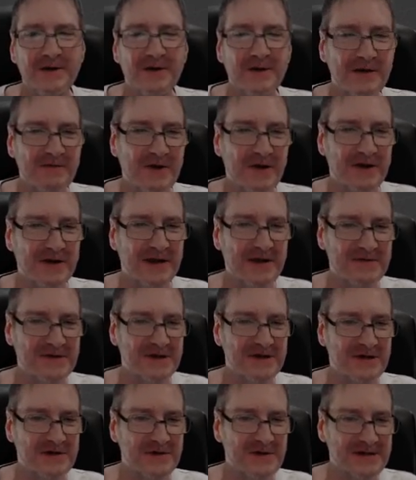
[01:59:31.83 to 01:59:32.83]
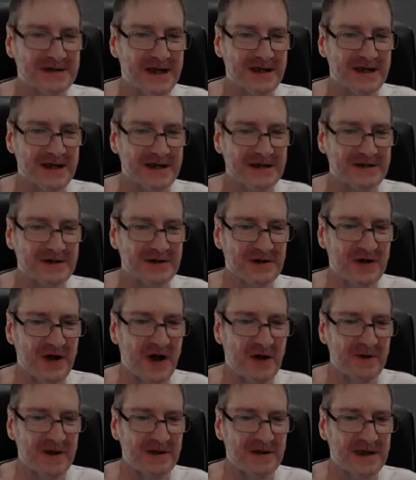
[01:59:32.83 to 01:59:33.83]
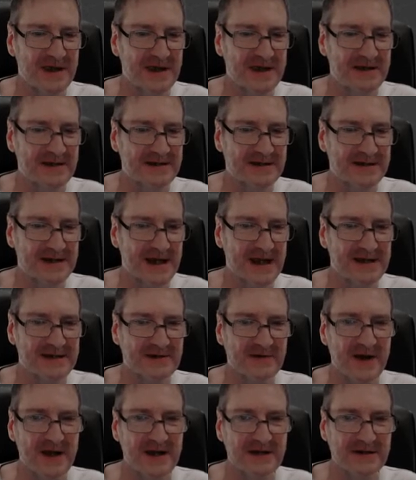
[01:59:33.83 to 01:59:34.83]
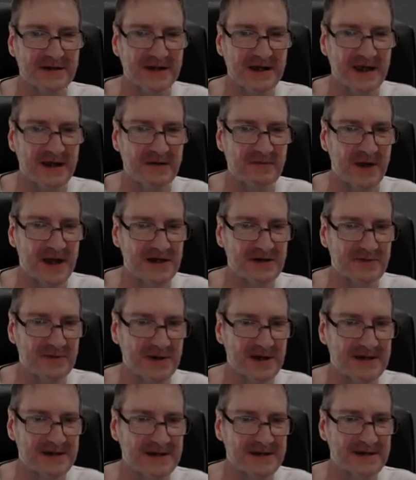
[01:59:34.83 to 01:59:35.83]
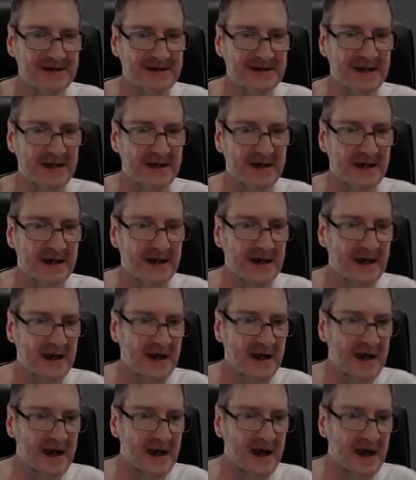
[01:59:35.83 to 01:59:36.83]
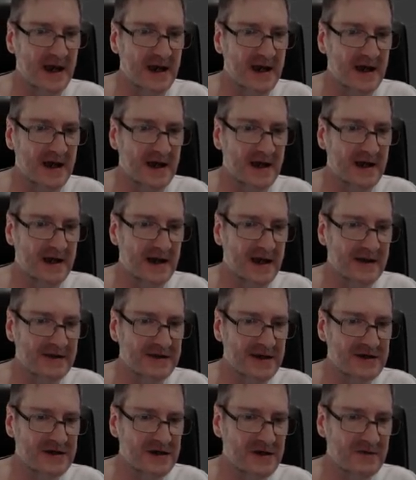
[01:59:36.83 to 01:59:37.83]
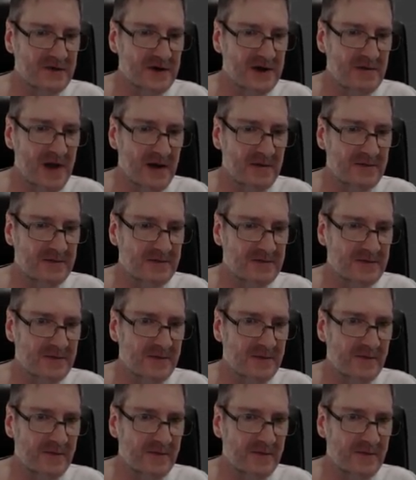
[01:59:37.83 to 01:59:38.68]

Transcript: All I've got left to do is I need to copy the stairs around to the kitbash pieces uh, and then U V map